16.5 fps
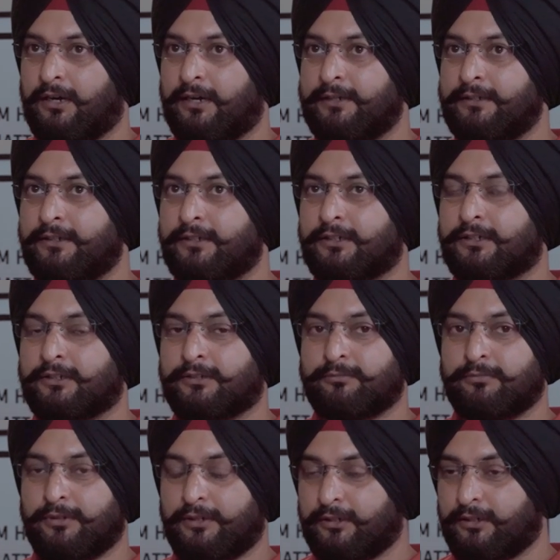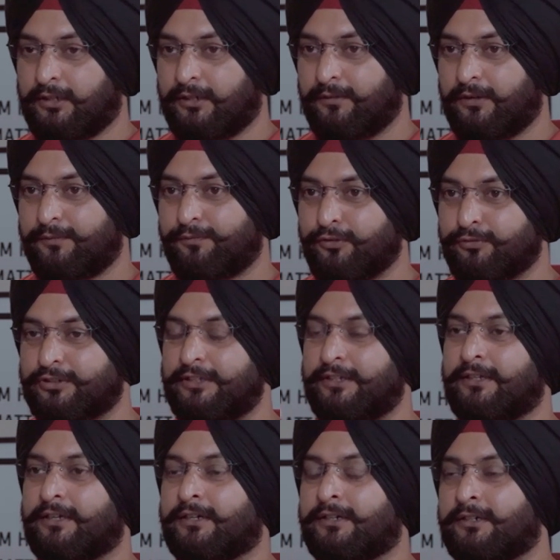and if you
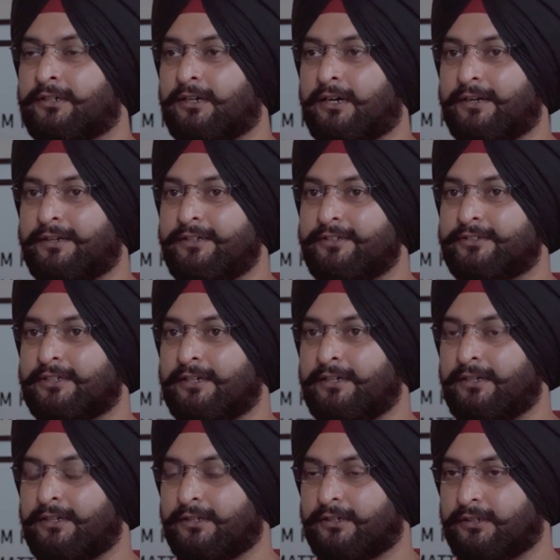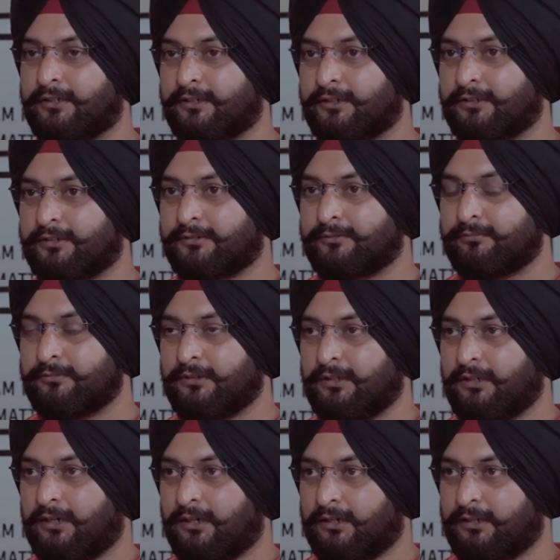see a recent
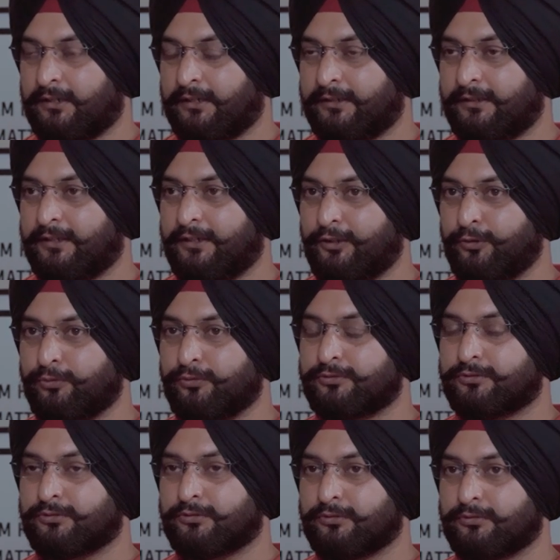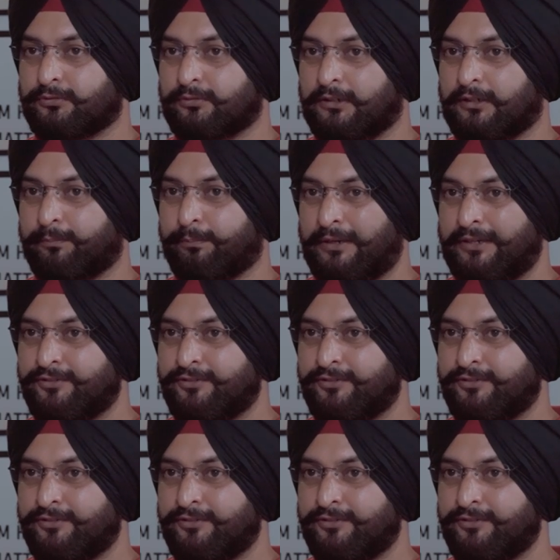in the news, so